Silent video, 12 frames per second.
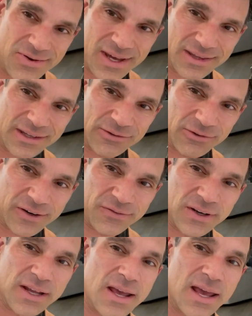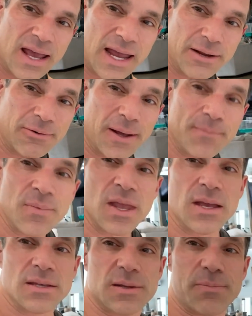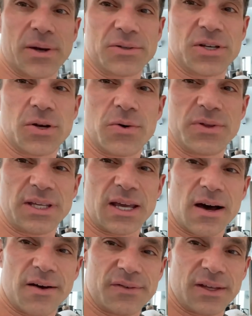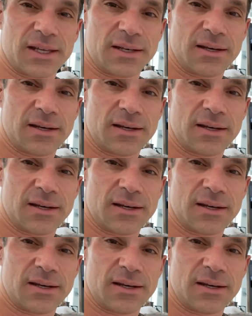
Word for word: Said, don't want to be hungry. Want to be satisfied, feel